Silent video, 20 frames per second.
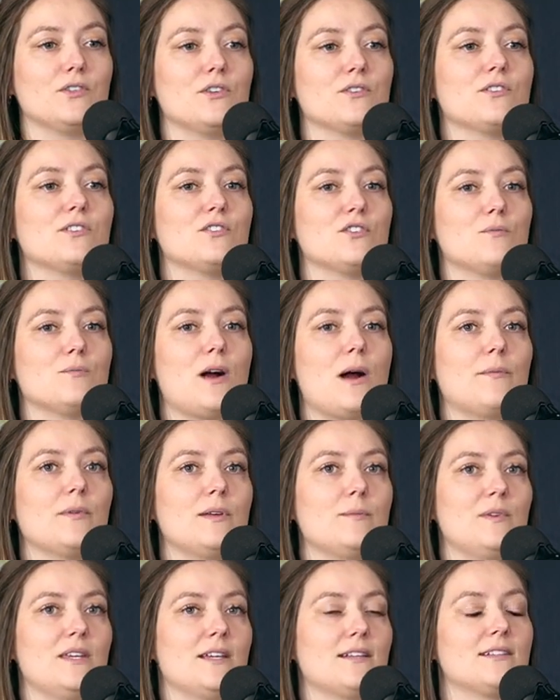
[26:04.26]
you're still
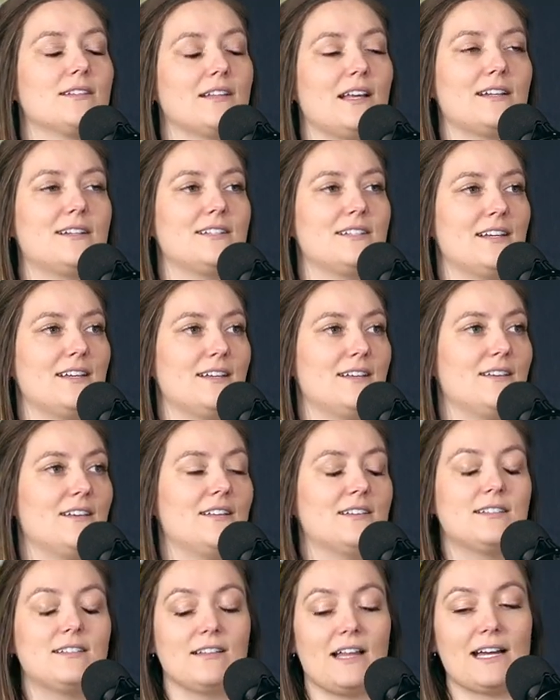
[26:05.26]
probably being
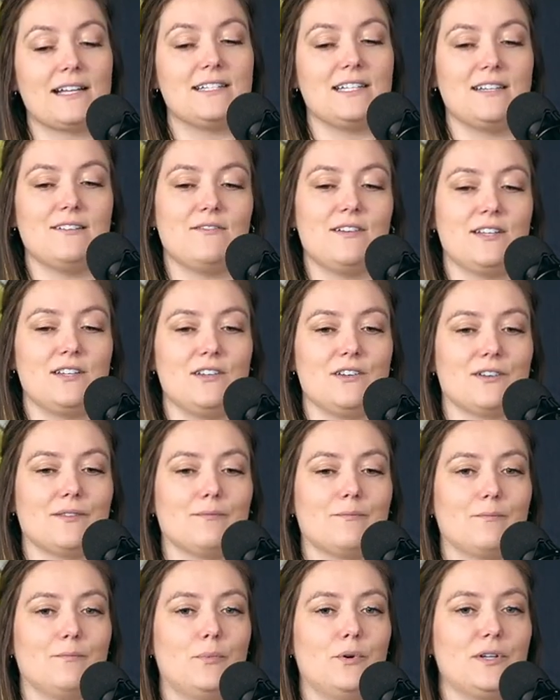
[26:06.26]
selective, and you're
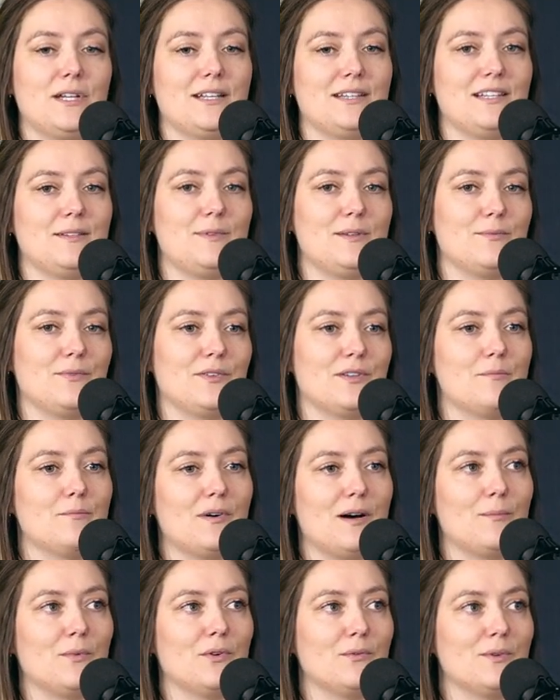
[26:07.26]
putting these people in a
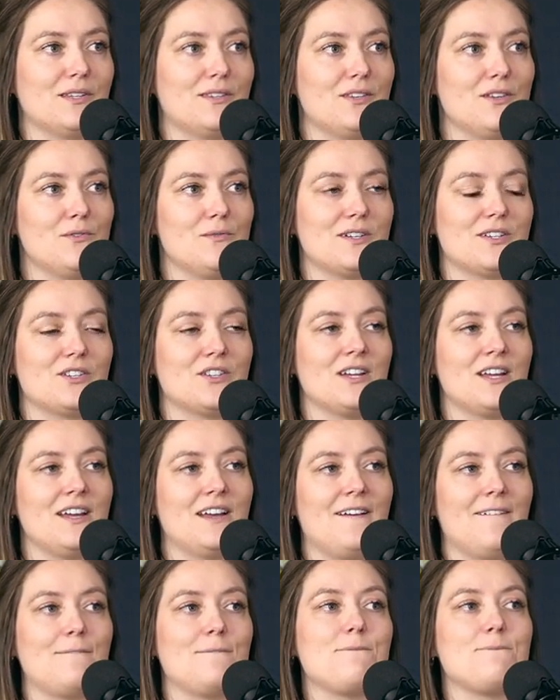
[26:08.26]
bubble with you, which
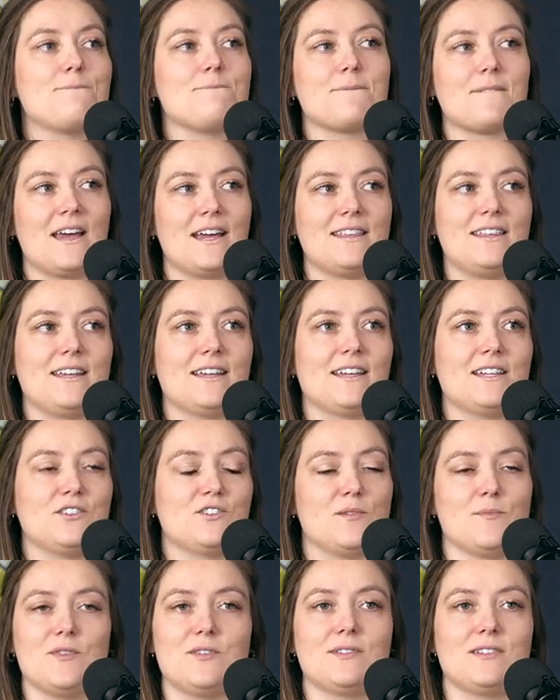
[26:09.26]
I think
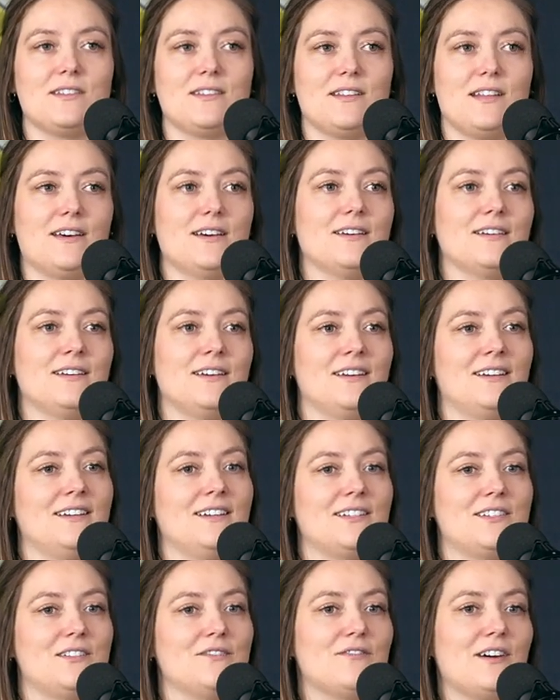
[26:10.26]
contributes to the
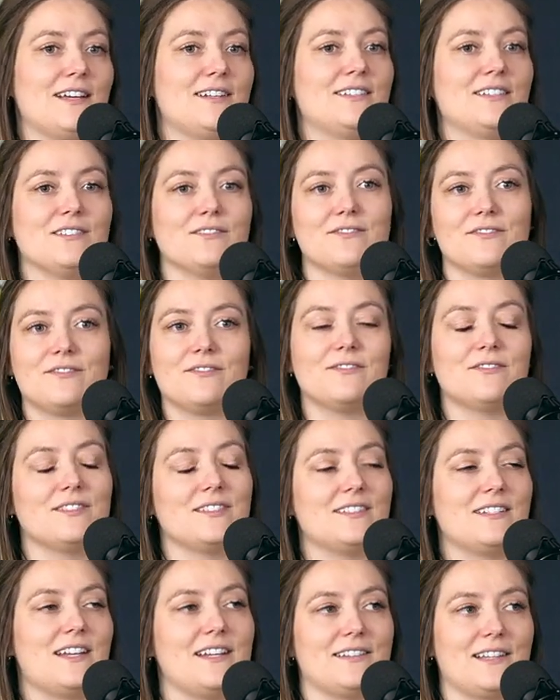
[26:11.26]
divisive
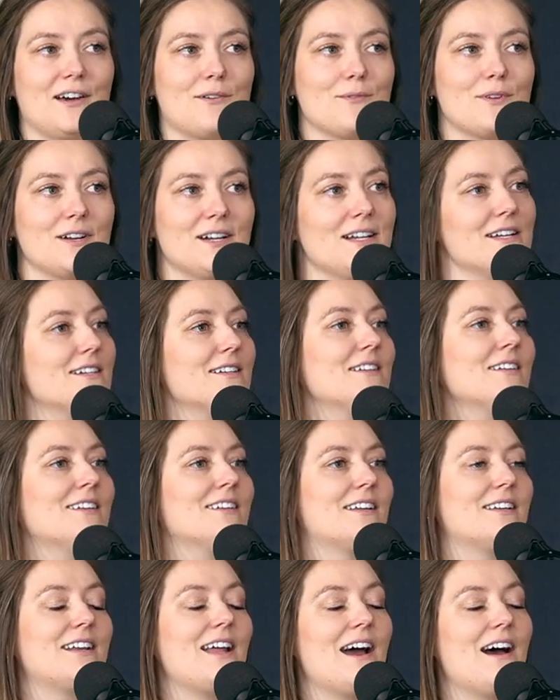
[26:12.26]
state that we're in
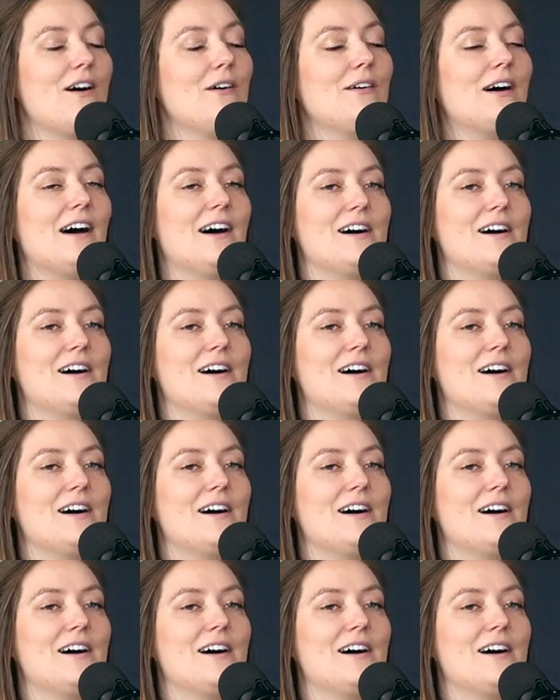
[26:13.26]
now.